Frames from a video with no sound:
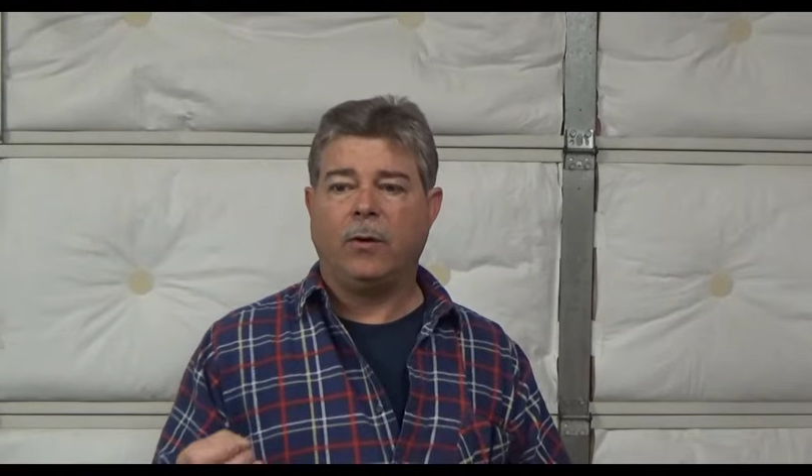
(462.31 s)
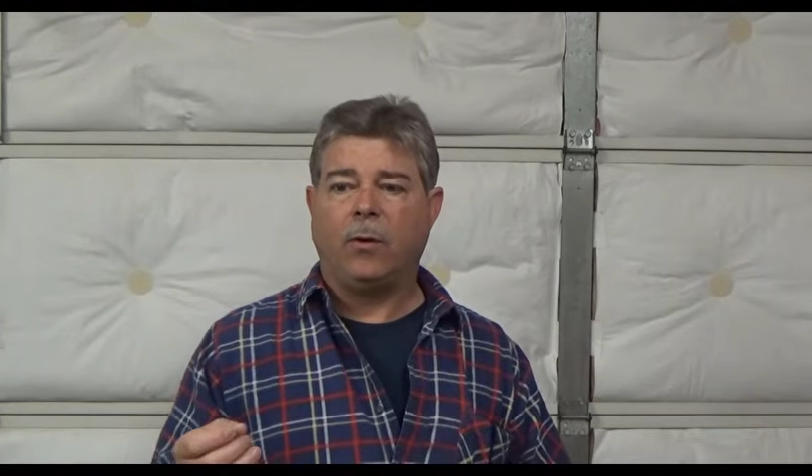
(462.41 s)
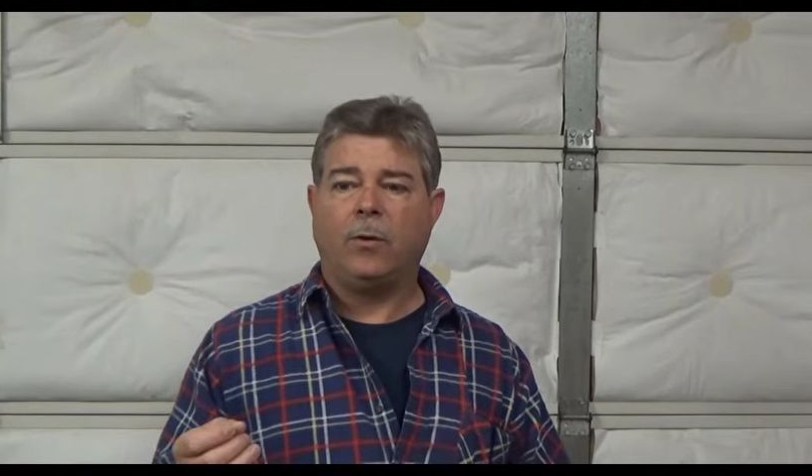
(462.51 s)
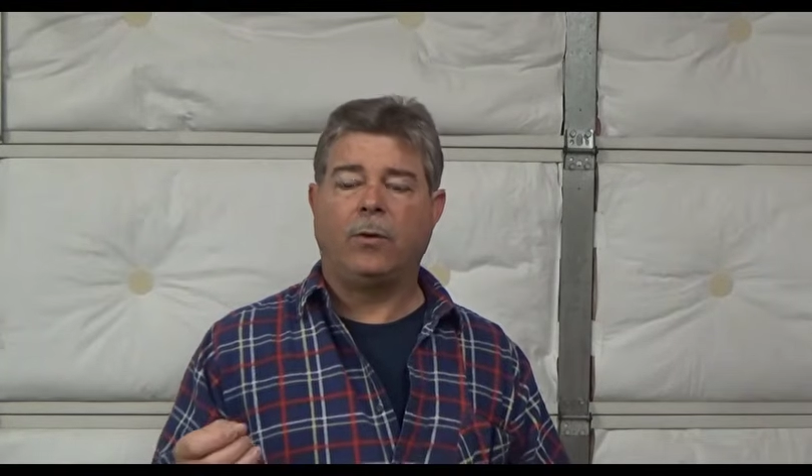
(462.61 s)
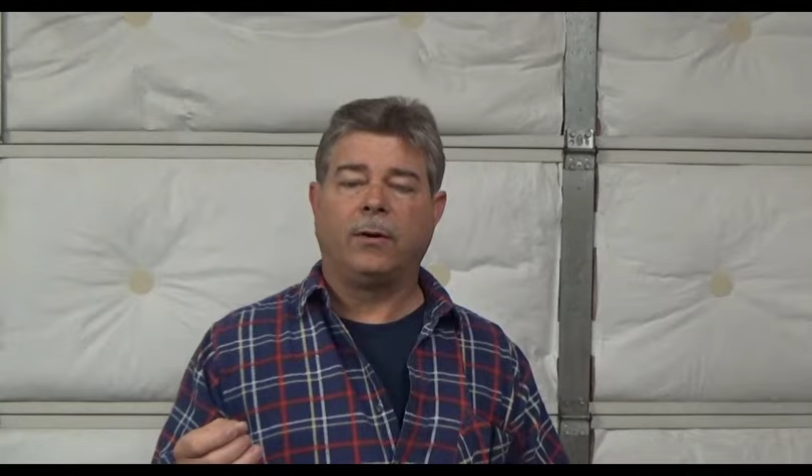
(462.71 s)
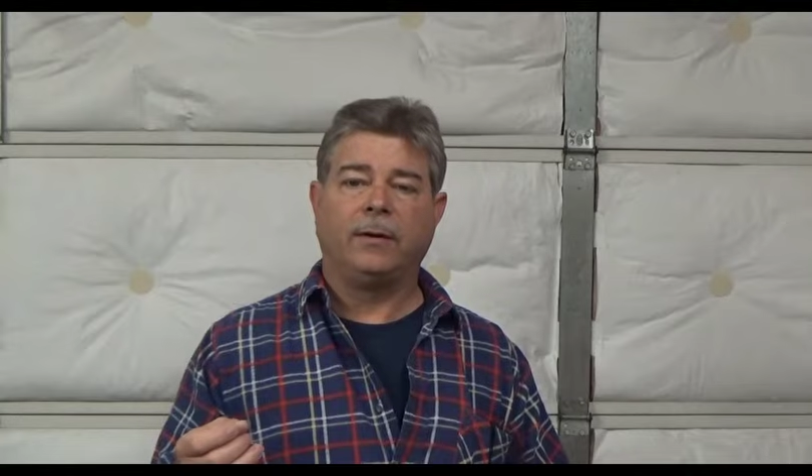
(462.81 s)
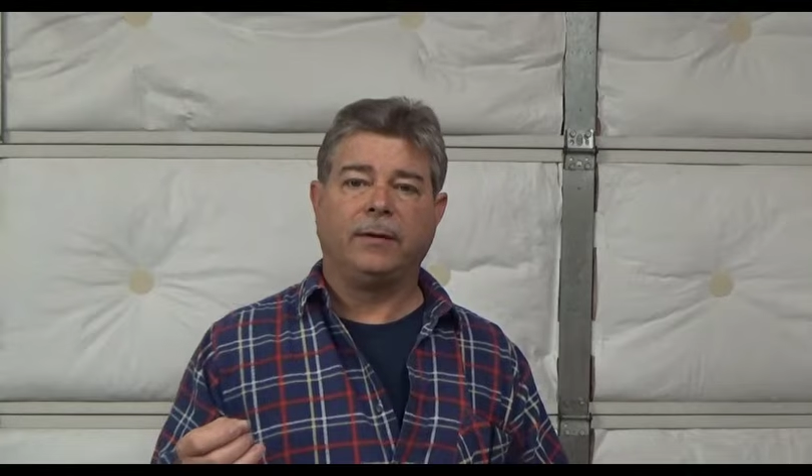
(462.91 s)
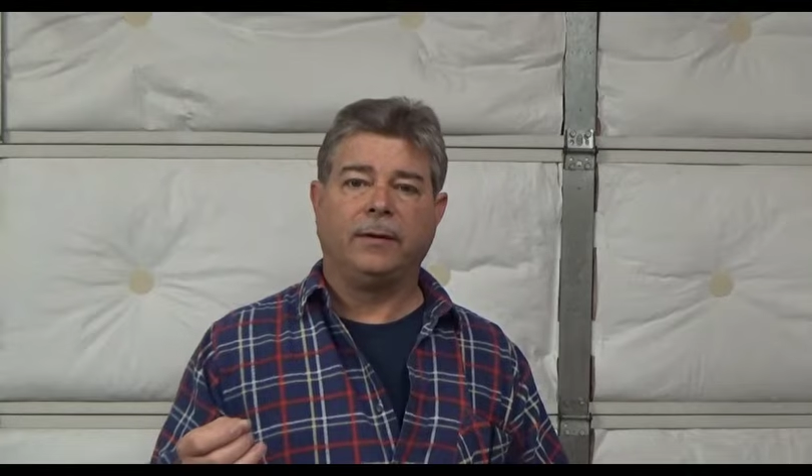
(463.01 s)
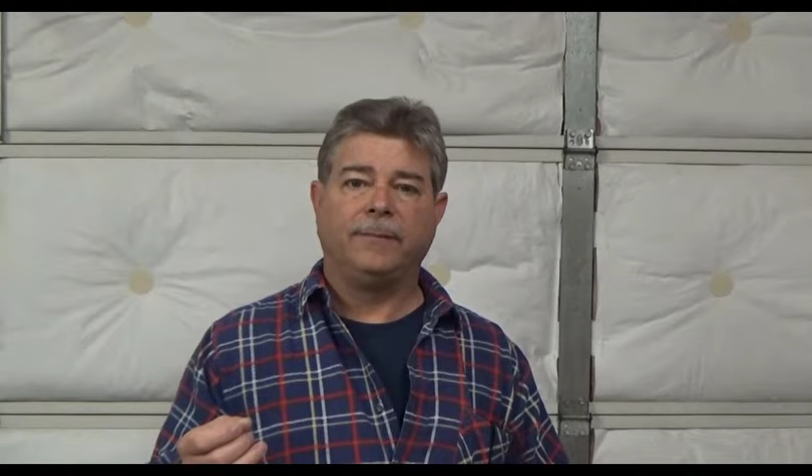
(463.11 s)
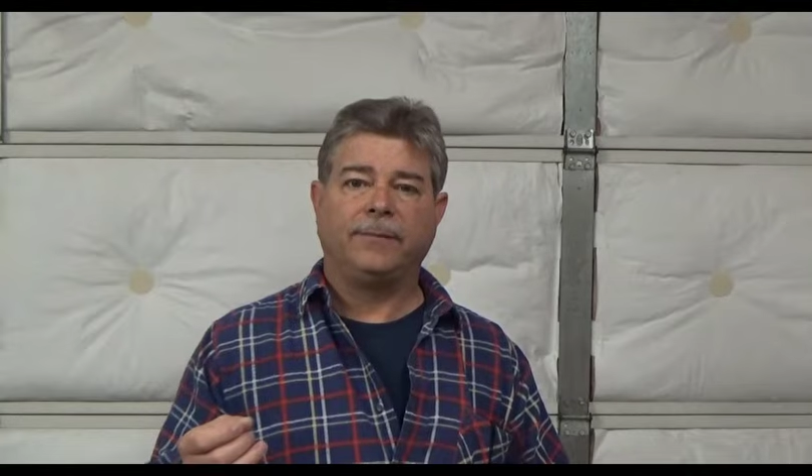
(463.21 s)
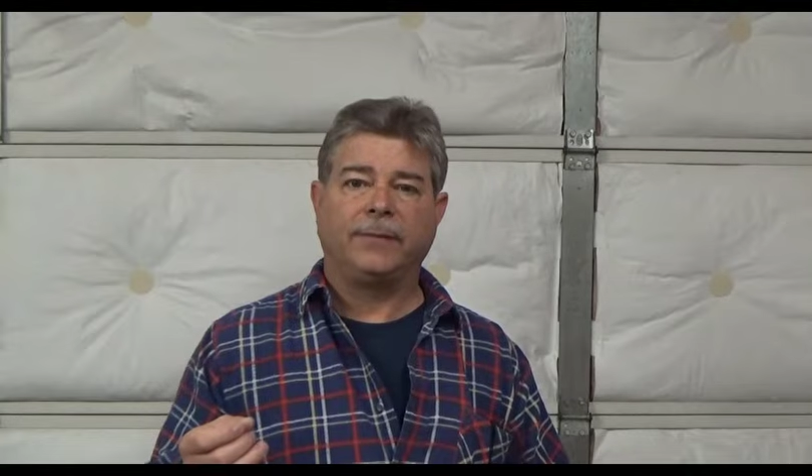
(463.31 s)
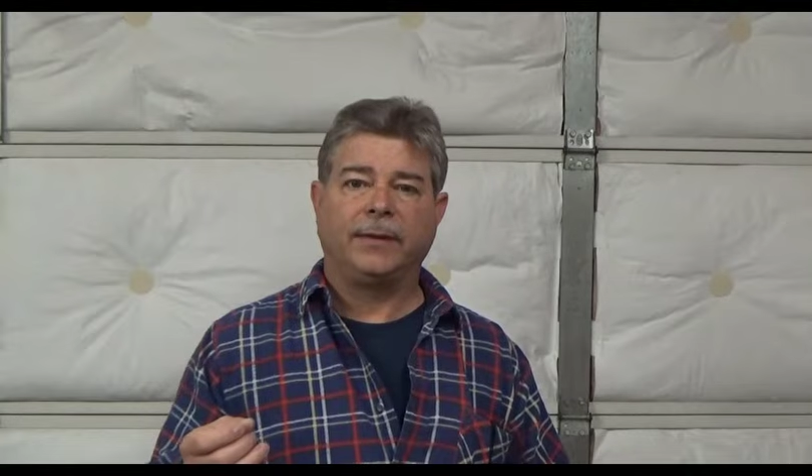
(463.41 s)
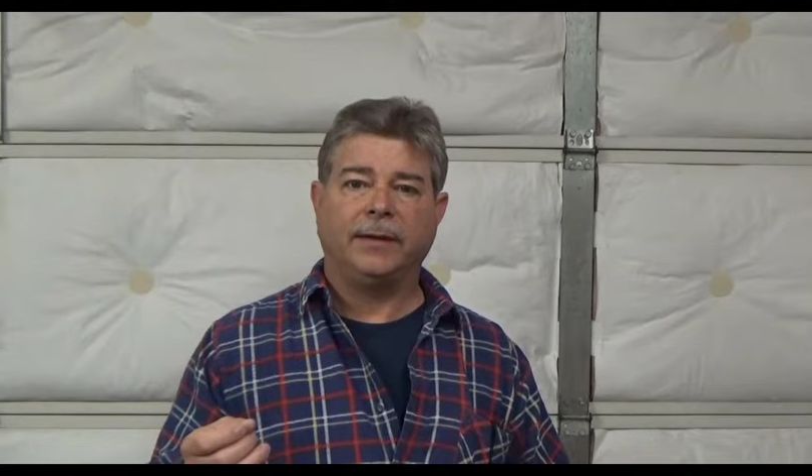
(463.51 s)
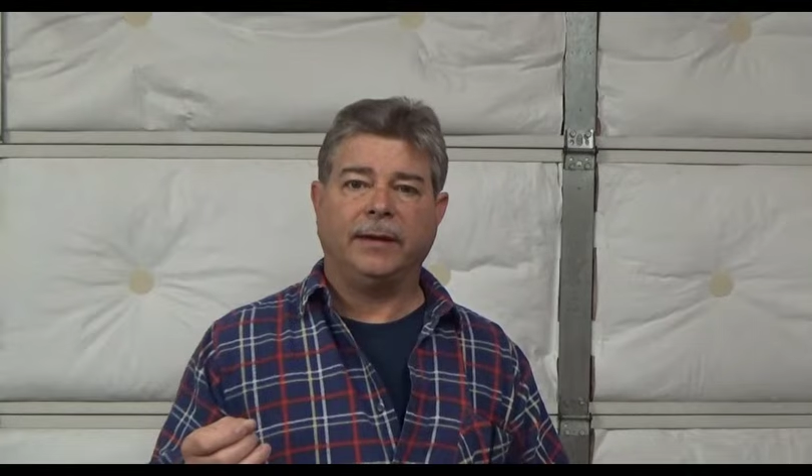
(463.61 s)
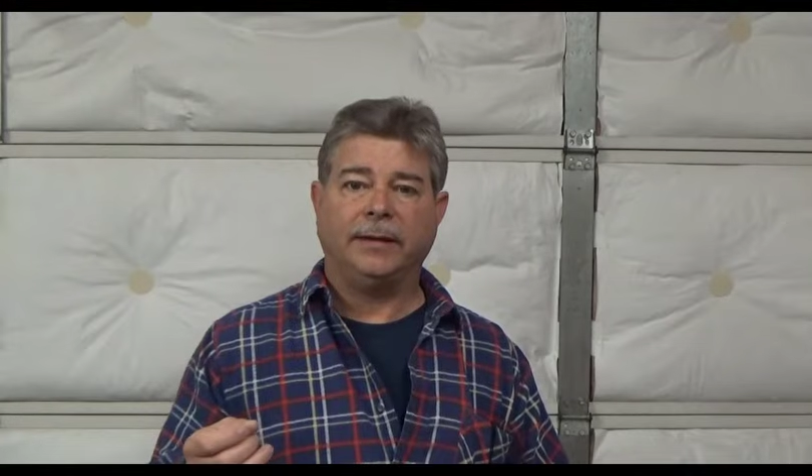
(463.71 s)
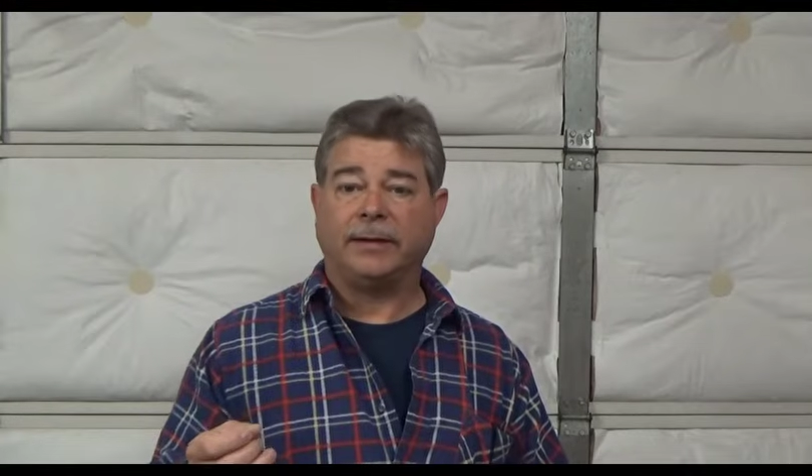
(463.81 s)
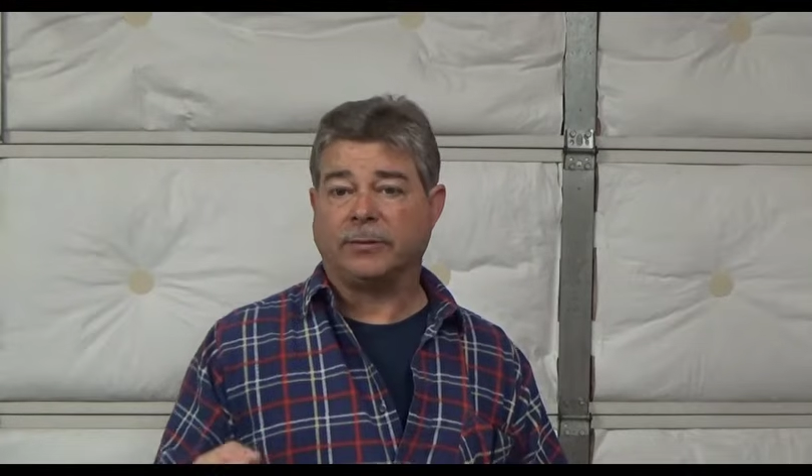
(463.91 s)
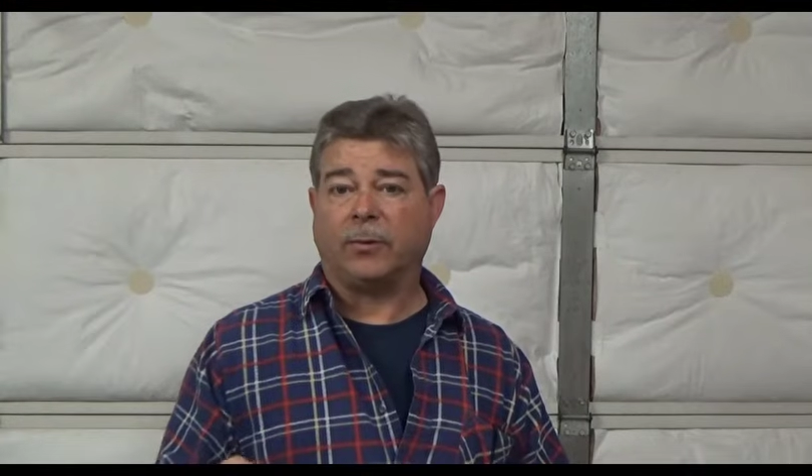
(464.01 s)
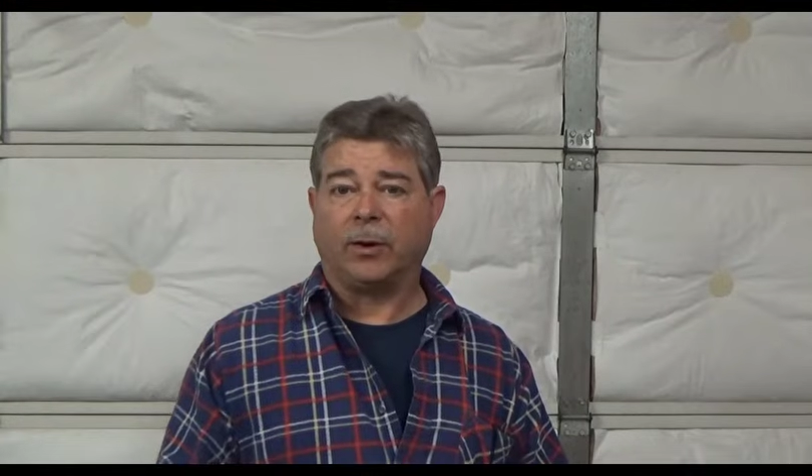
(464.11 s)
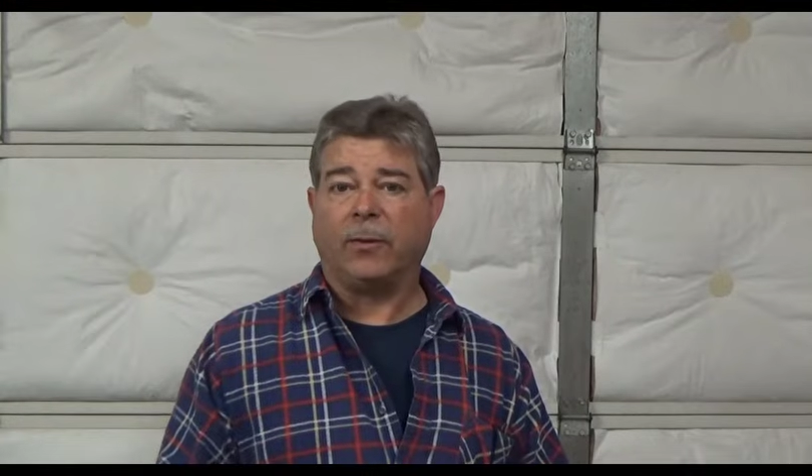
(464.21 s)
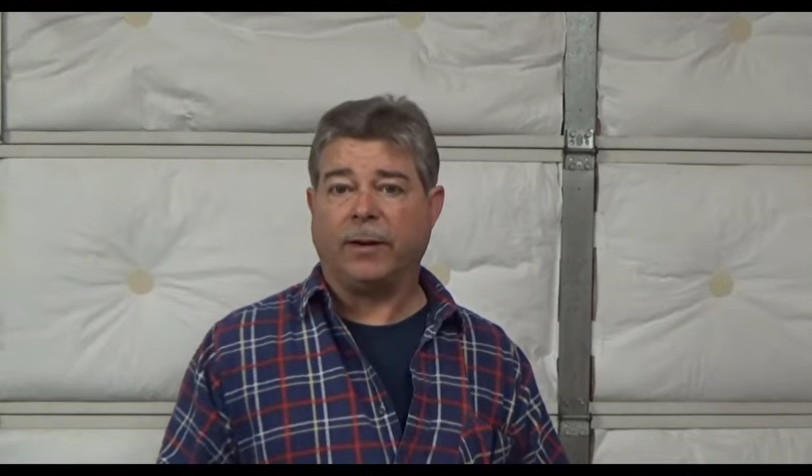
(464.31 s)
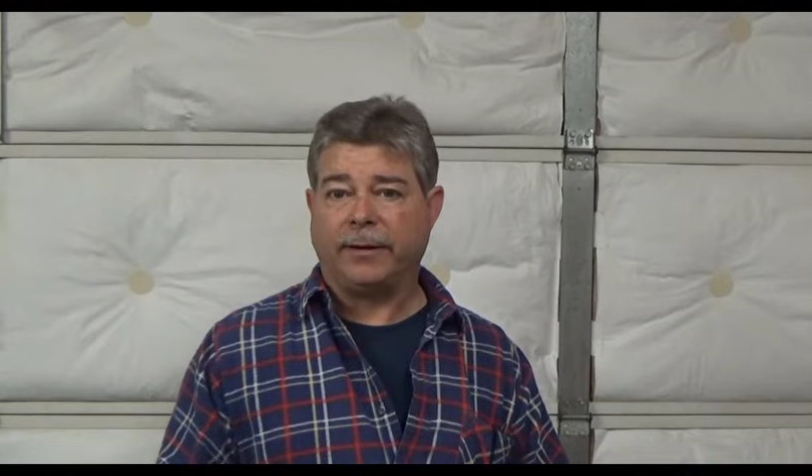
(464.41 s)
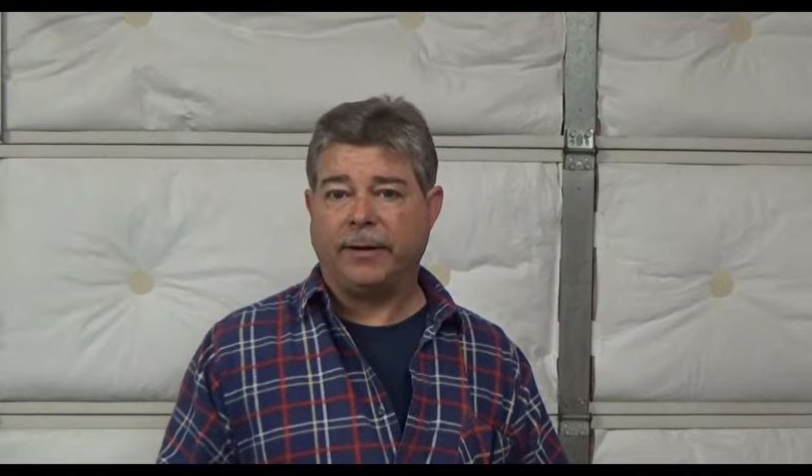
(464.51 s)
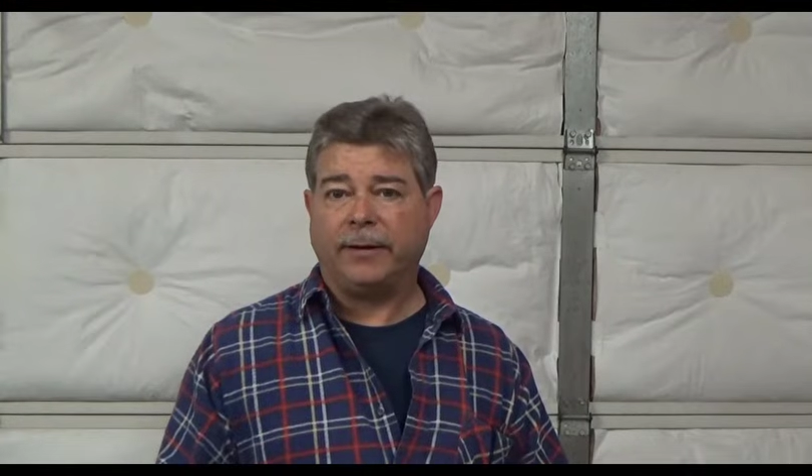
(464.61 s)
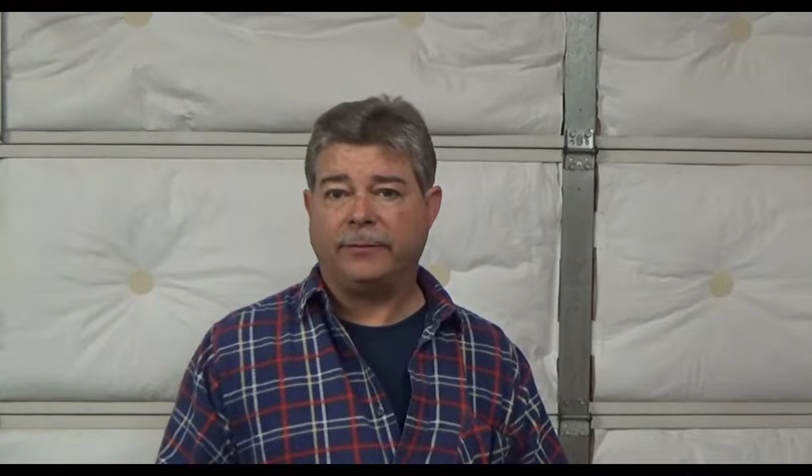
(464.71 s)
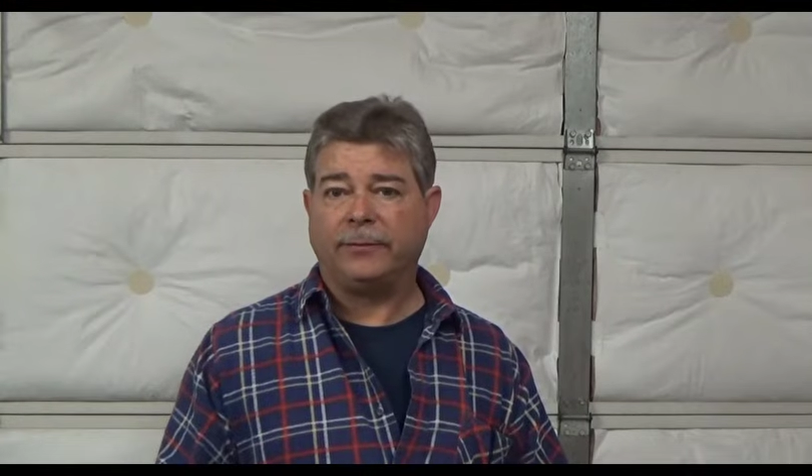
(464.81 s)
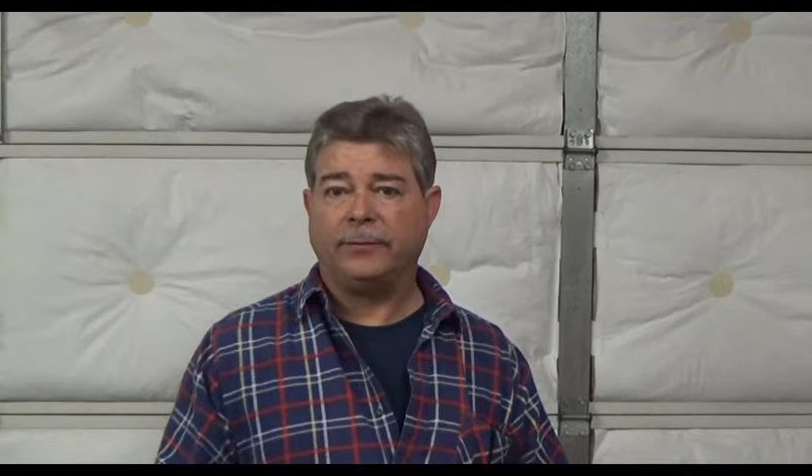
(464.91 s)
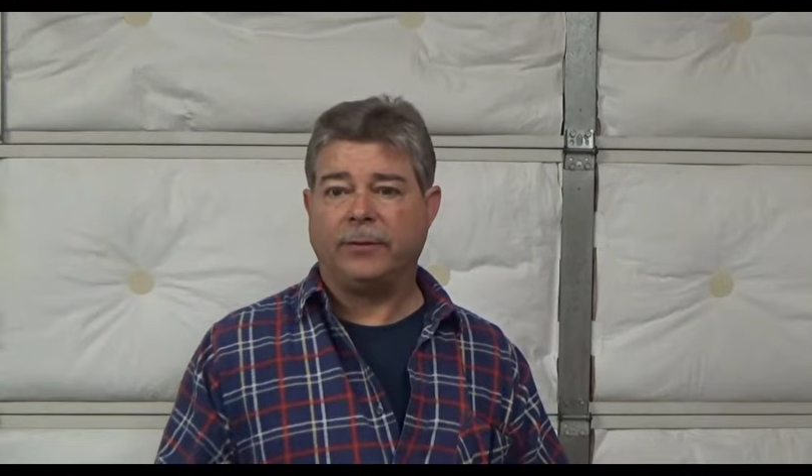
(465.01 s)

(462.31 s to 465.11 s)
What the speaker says: or it doesn't work well enough.